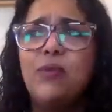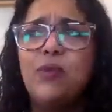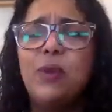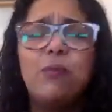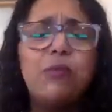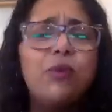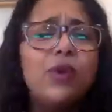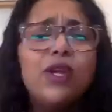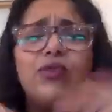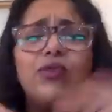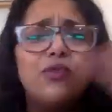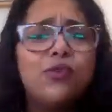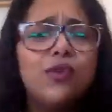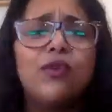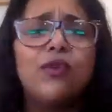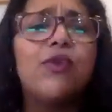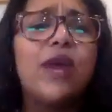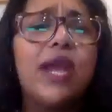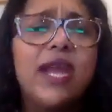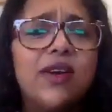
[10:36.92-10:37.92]
And we put her through
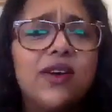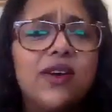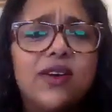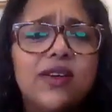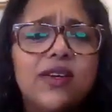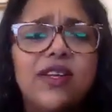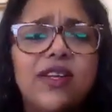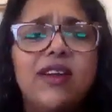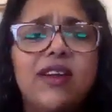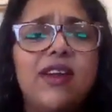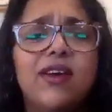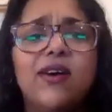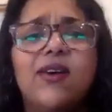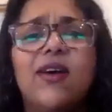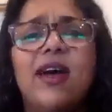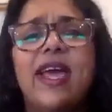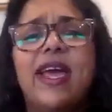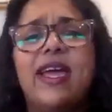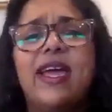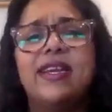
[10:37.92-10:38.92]
the ringer, you
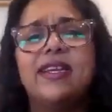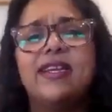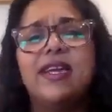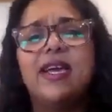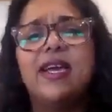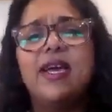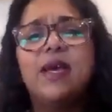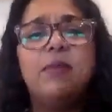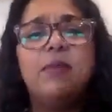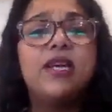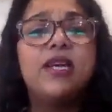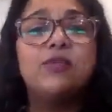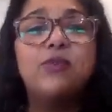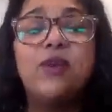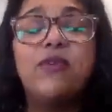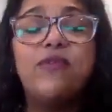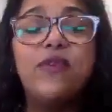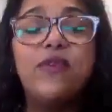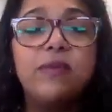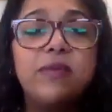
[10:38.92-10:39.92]
know, and because
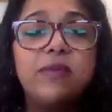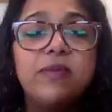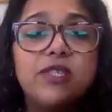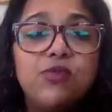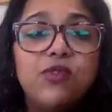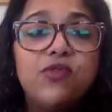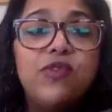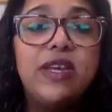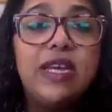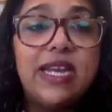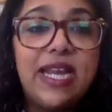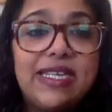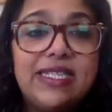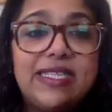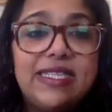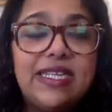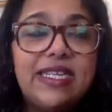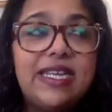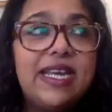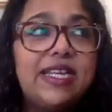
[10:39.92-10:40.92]
we filmed this movie in
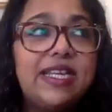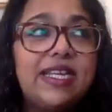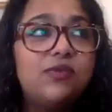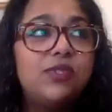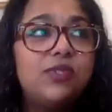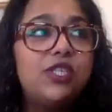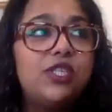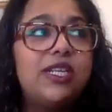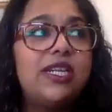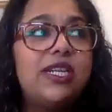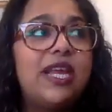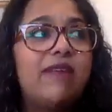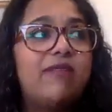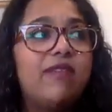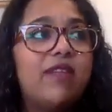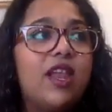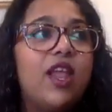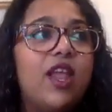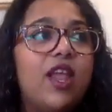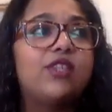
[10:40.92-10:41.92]
18 days, she didn't
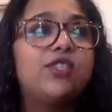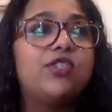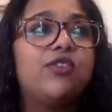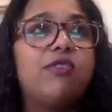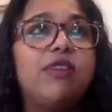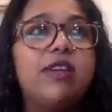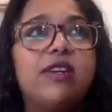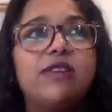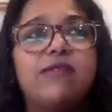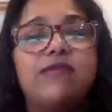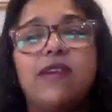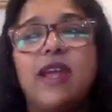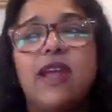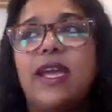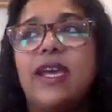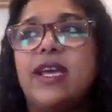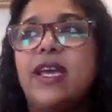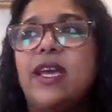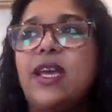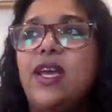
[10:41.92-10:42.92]
have the luxury of
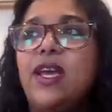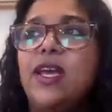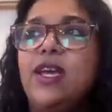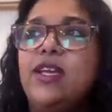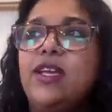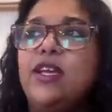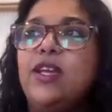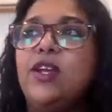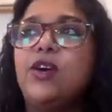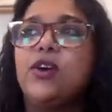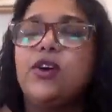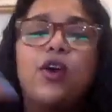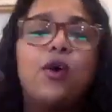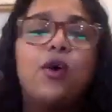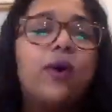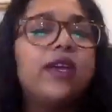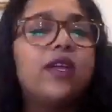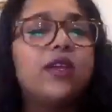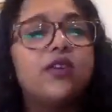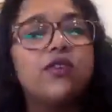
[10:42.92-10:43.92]
like, you know,
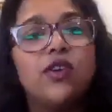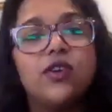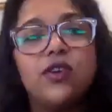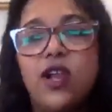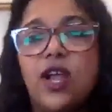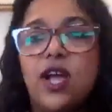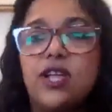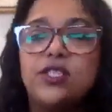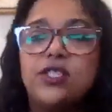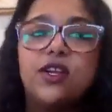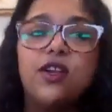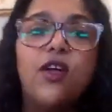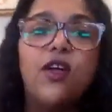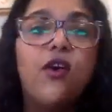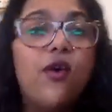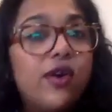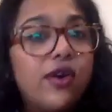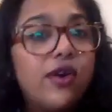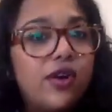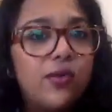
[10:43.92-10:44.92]
going in chronological
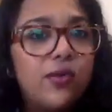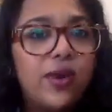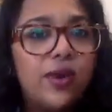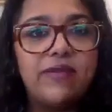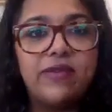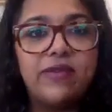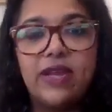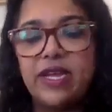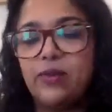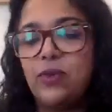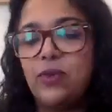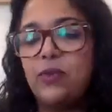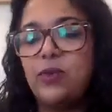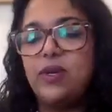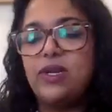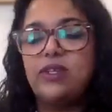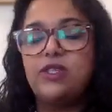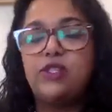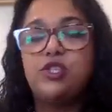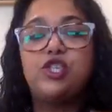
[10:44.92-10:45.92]
order or whatever. Like we
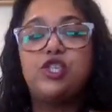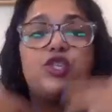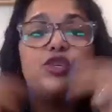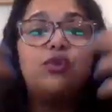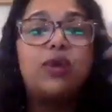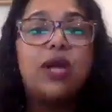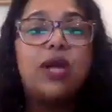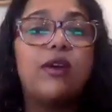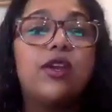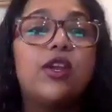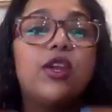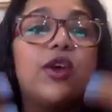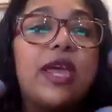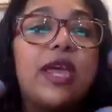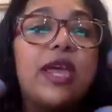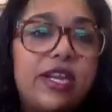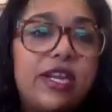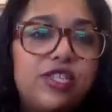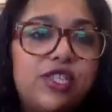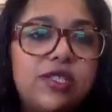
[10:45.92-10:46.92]
would shoot out
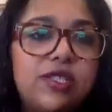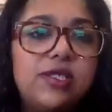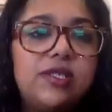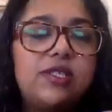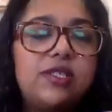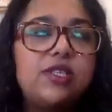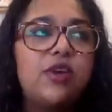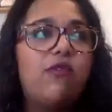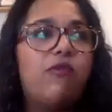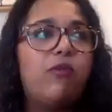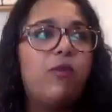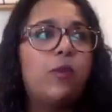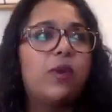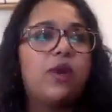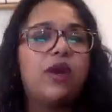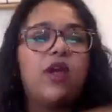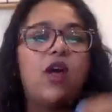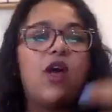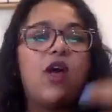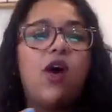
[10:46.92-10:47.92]
locations. So if we
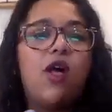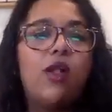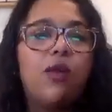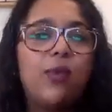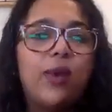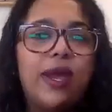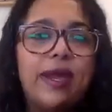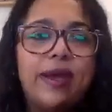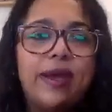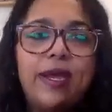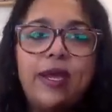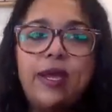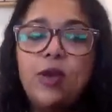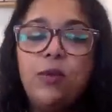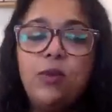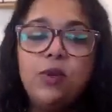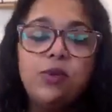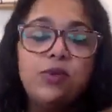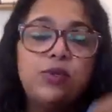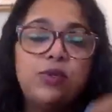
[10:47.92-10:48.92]
were in a hallway,
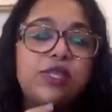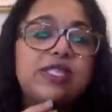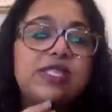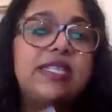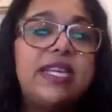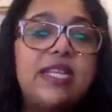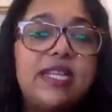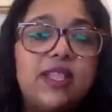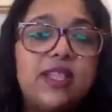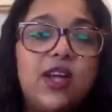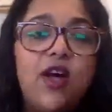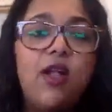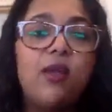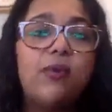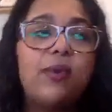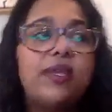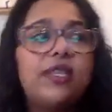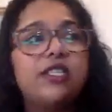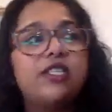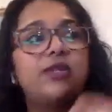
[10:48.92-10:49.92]
we would do the scene in the
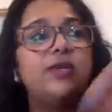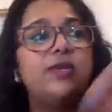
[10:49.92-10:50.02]
hallway,